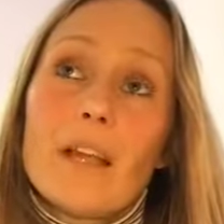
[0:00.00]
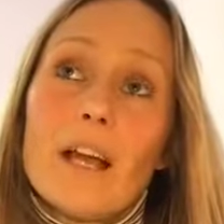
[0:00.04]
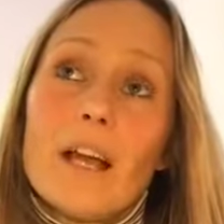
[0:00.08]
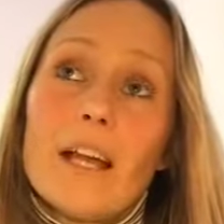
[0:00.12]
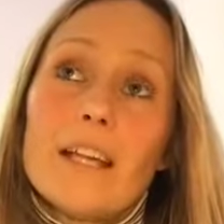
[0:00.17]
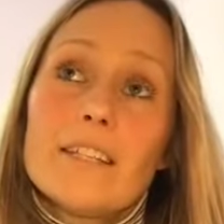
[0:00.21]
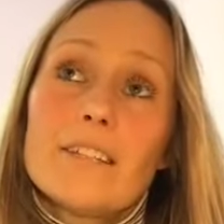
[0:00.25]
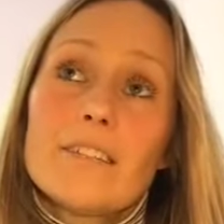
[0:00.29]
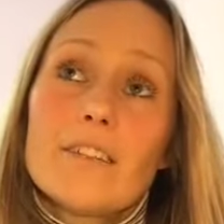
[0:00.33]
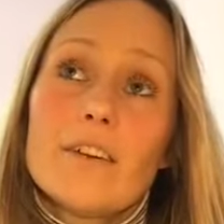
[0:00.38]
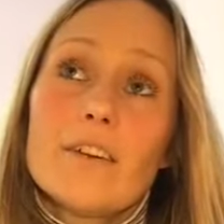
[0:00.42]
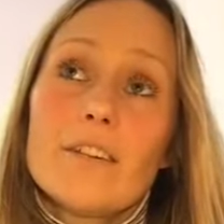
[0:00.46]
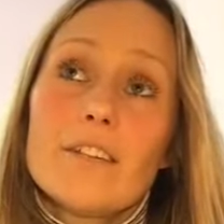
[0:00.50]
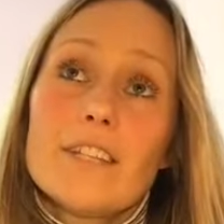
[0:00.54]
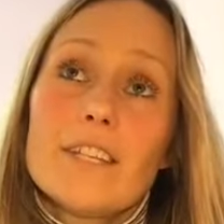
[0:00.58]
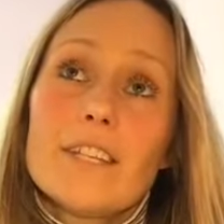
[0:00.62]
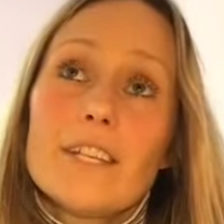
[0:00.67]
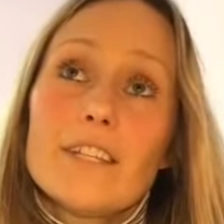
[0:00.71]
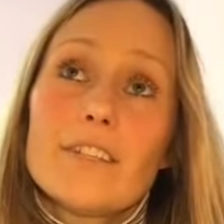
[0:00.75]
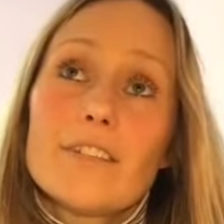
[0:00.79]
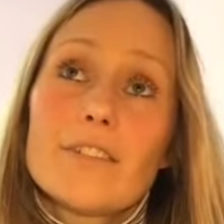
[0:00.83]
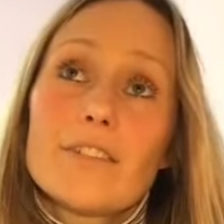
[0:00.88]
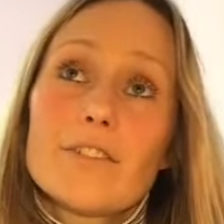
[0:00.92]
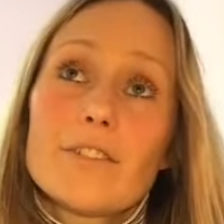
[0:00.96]
I
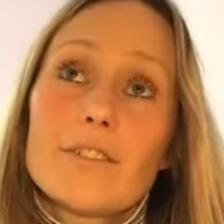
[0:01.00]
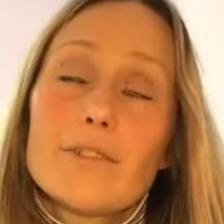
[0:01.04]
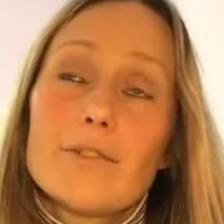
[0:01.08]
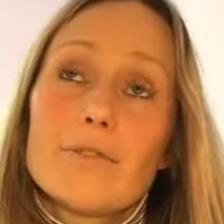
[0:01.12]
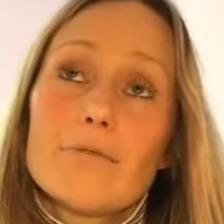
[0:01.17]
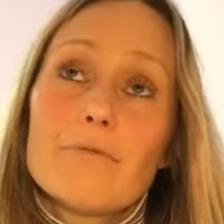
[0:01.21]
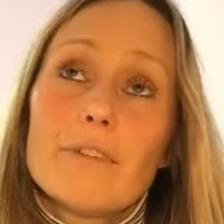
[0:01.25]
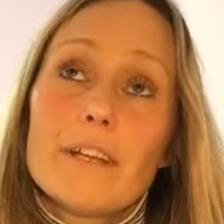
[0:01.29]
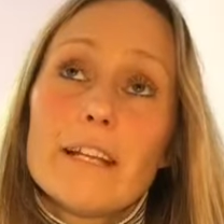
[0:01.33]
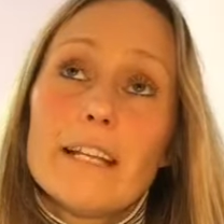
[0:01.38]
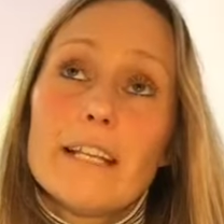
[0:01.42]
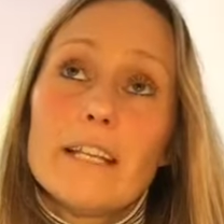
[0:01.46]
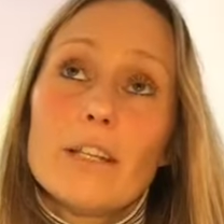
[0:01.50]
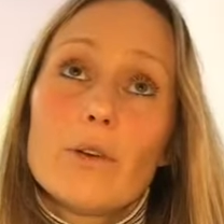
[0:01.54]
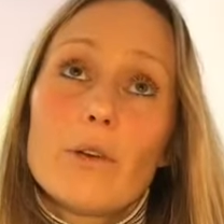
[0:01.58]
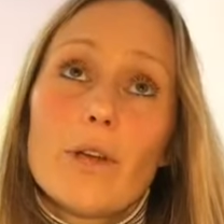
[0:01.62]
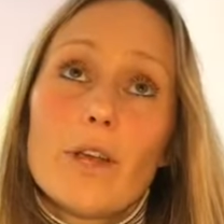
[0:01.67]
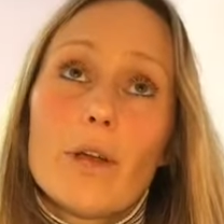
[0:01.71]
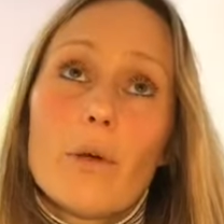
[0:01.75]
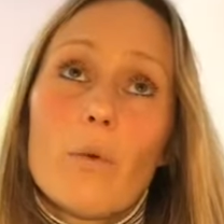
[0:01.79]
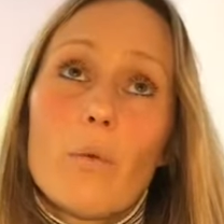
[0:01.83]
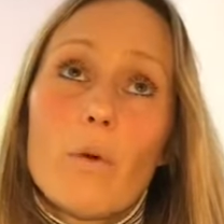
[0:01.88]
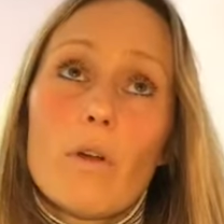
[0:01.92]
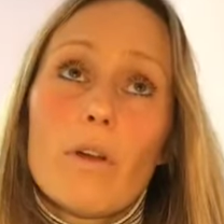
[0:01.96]
started to really
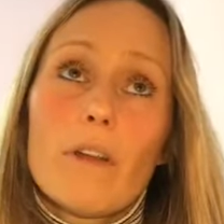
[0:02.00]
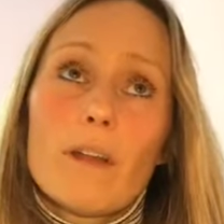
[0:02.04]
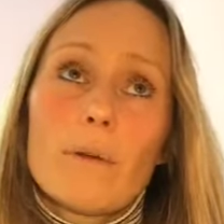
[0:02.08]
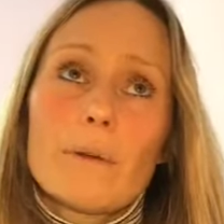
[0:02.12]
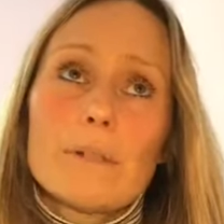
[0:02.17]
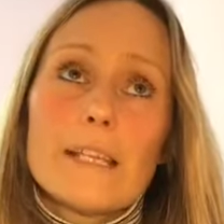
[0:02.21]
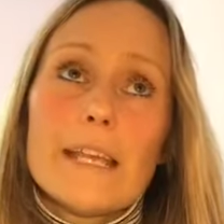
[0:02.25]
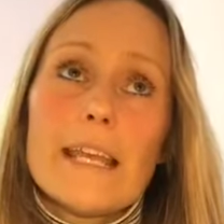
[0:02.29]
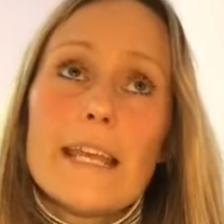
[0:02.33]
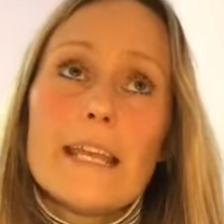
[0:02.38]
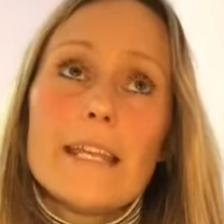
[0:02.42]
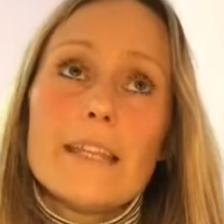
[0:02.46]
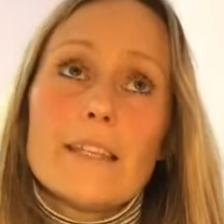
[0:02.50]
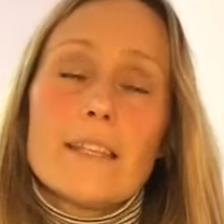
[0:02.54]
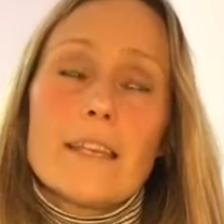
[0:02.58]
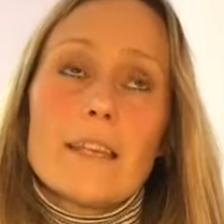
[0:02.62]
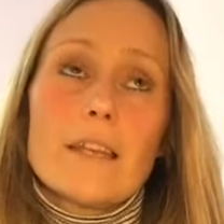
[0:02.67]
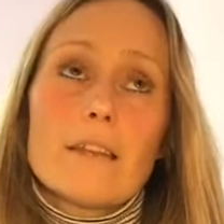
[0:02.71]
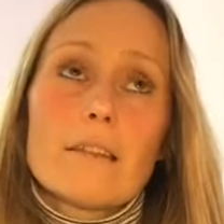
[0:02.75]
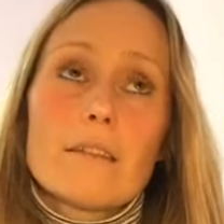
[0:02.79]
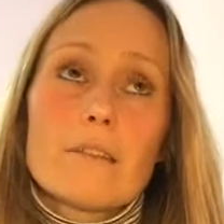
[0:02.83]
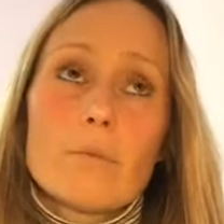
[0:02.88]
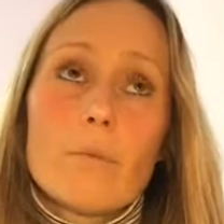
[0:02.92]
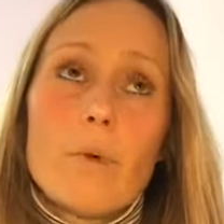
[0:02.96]
look at what I was
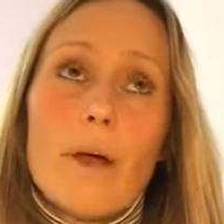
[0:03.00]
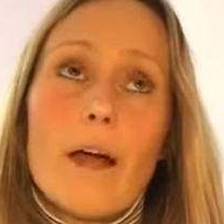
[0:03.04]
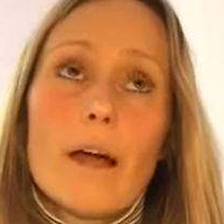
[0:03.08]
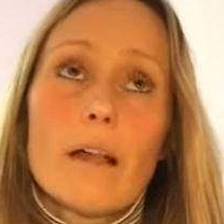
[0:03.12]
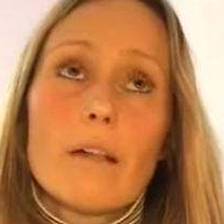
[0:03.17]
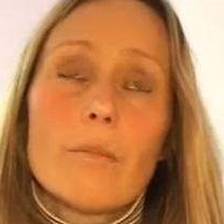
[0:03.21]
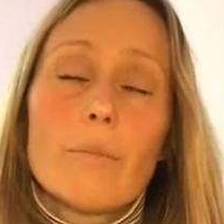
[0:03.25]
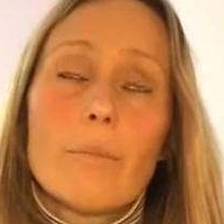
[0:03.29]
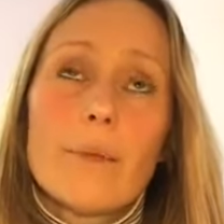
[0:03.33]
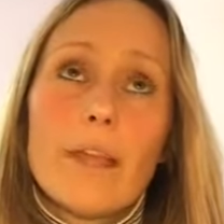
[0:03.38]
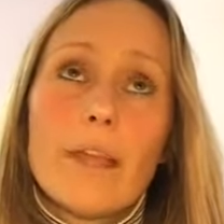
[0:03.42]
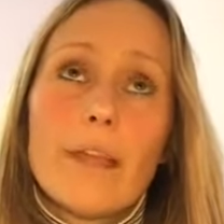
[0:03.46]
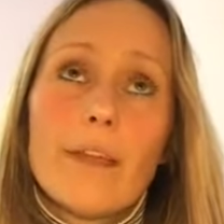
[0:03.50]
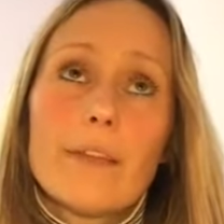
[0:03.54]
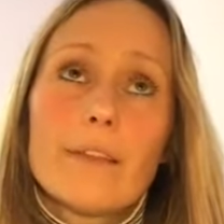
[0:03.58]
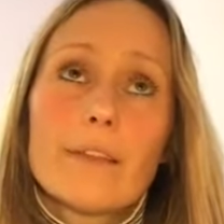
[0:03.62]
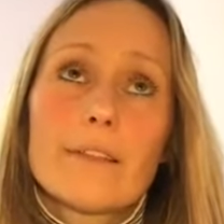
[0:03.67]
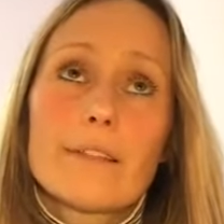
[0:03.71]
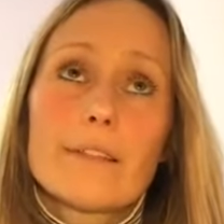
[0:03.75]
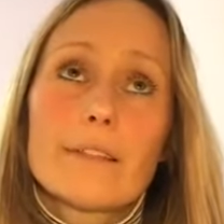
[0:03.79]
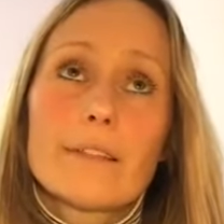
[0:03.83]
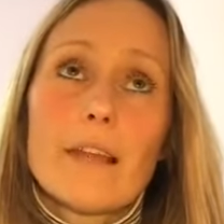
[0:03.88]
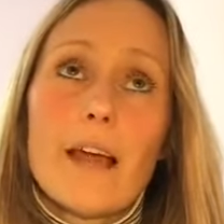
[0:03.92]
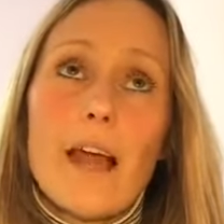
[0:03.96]
eating as well,
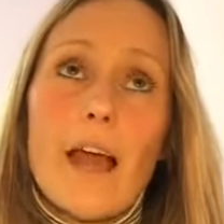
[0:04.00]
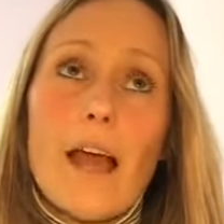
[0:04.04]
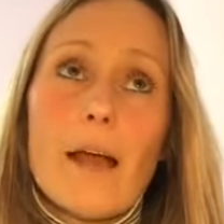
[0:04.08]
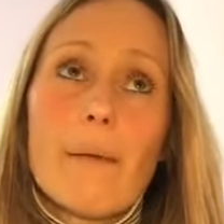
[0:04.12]
because